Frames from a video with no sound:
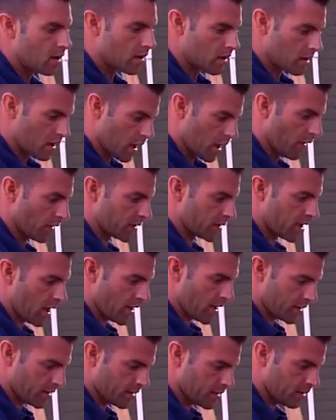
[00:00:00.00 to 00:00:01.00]
You can
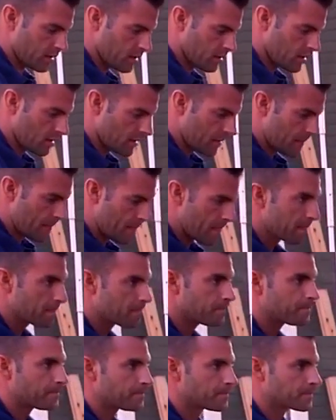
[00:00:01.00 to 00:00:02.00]
really start to
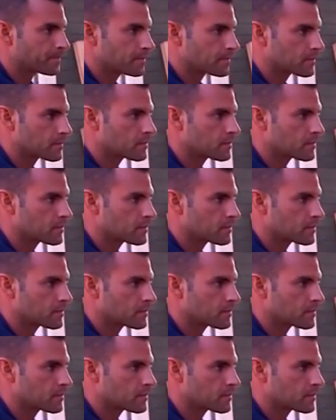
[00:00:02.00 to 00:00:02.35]
see the